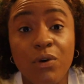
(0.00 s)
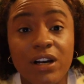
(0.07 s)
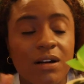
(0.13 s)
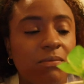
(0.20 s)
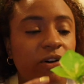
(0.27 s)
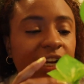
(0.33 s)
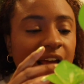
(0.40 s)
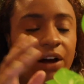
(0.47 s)
wanted
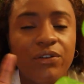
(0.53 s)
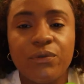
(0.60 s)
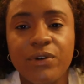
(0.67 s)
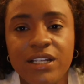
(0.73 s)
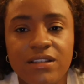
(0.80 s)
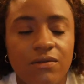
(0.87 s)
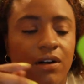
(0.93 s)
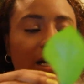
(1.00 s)
to point out, the
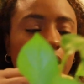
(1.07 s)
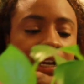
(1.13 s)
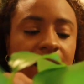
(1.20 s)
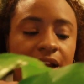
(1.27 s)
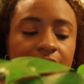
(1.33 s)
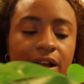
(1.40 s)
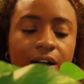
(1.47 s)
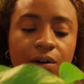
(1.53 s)
reason why I
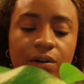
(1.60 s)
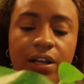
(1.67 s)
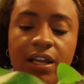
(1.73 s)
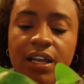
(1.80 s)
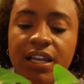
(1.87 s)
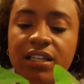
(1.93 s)
got it out